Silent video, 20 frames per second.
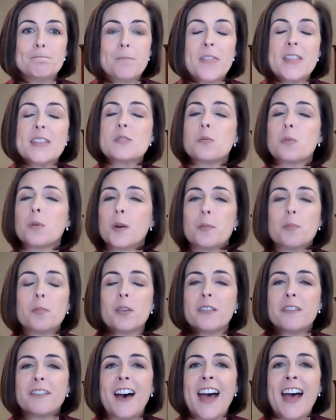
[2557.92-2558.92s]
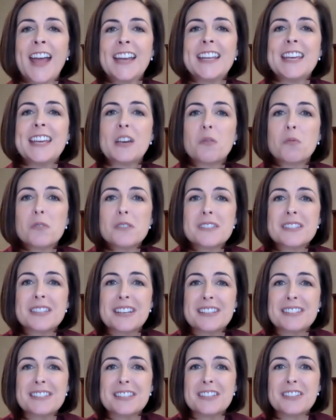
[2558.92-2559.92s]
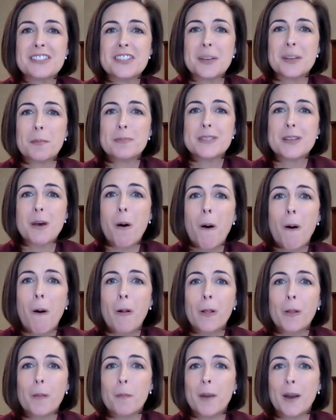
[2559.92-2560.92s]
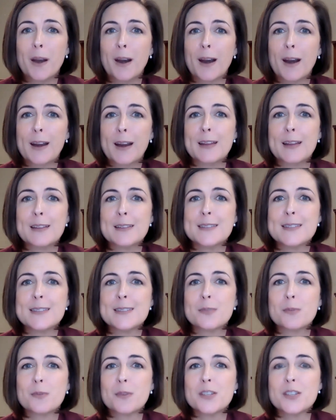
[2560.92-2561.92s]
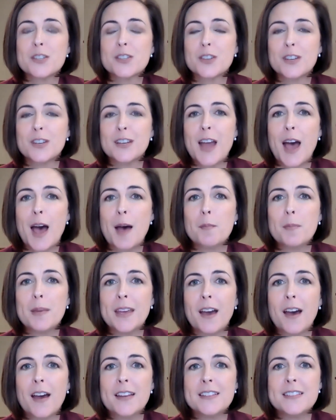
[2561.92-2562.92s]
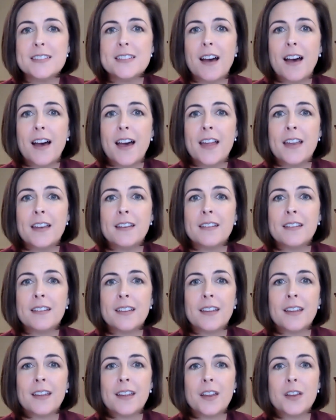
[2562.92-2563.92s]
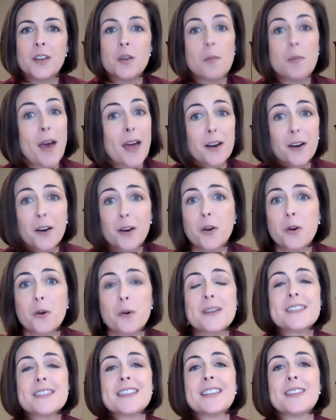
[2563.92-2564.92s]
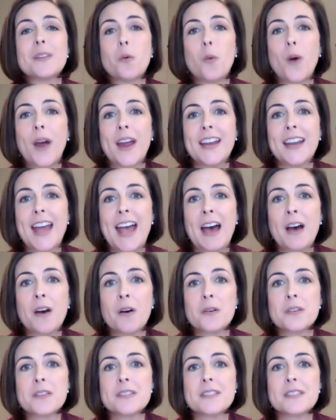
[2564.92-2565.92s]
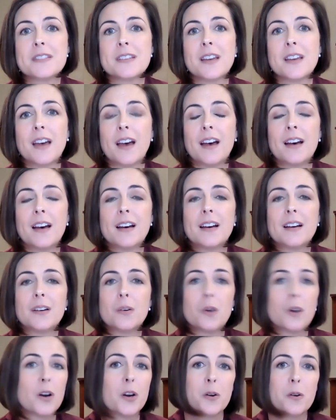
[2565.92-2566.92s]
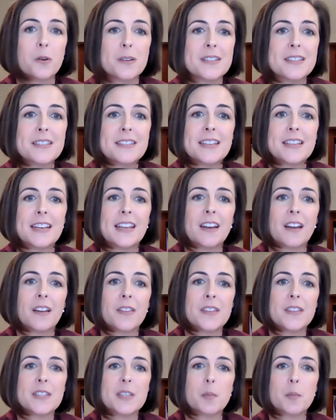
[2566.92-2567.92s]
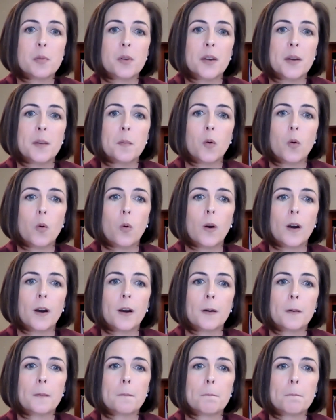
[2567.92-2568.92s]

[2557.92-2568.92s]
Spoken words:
This would provide equal citizenship to all Americans, which could not be undone no matter who is in the White House or who is sitting on the Supreme Court.